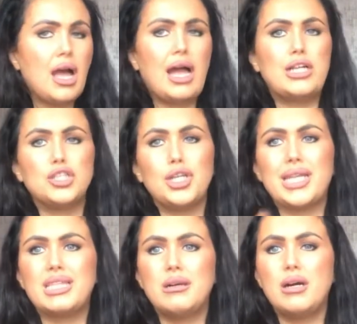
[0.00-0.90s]
I do
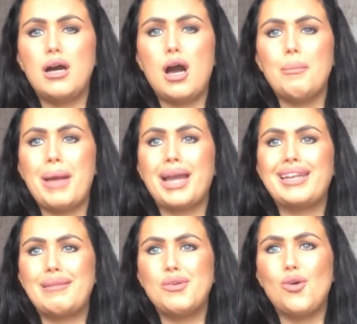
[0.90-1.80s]
like the
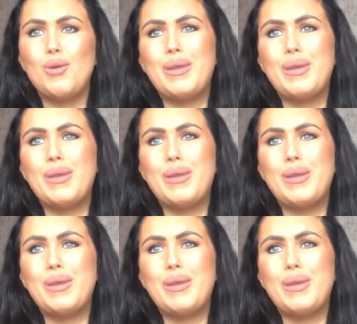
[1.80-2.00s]
macadamia oil,